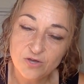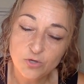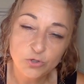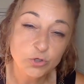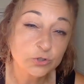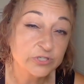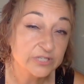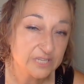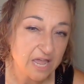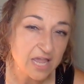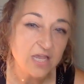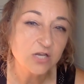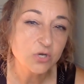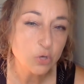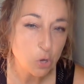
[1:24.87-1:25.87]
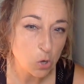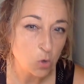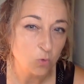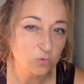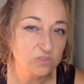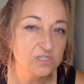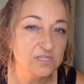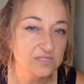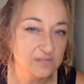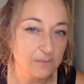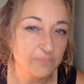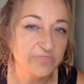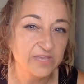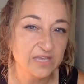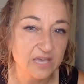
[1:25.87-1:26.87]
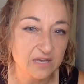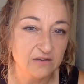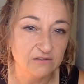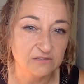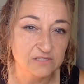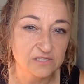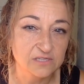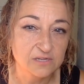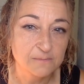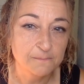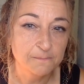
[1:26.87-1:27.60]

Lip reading: you're saying no to something else.